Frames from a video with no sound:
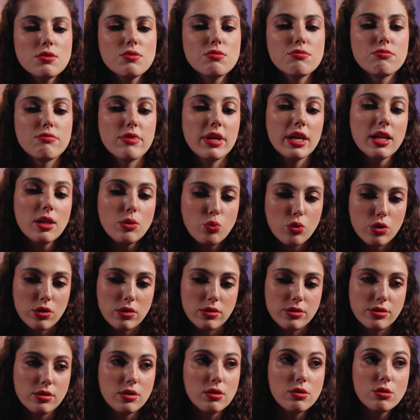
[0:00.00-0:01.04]
to real
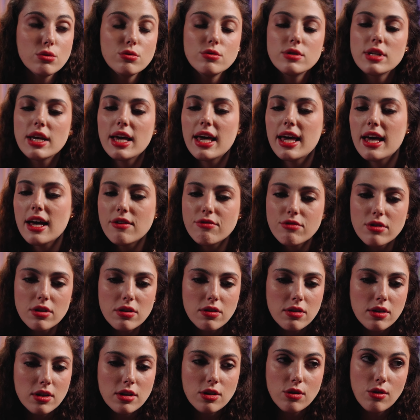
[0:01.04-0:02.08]
world, you lose
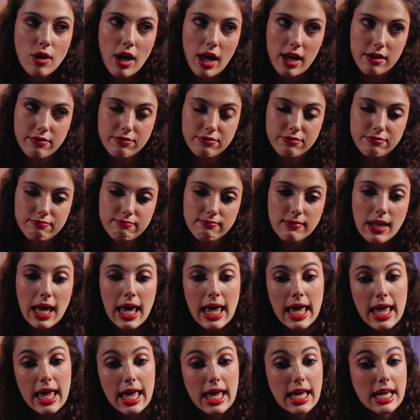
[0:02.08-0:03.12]
everything you have.
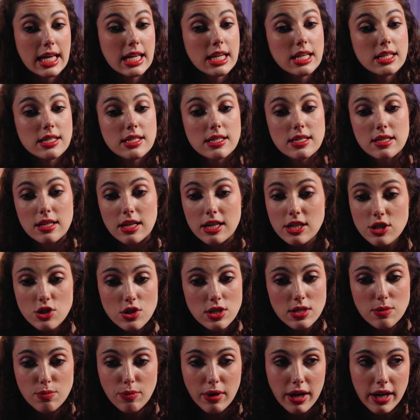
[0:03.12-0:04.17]
And it's not
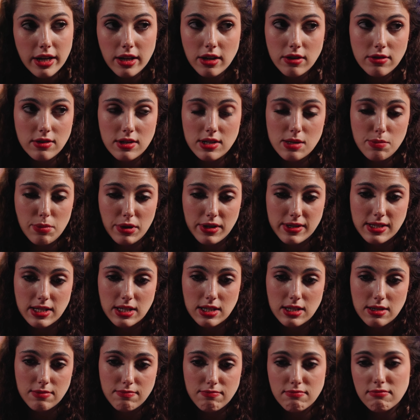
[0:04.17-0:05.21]
just money on the
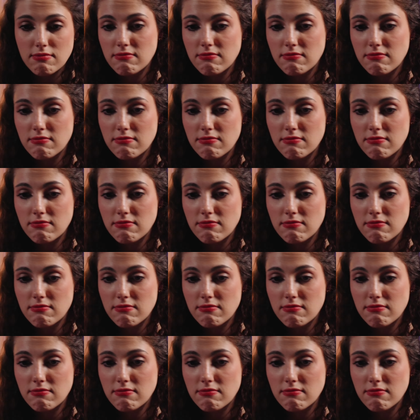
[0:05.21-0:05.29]
deposit.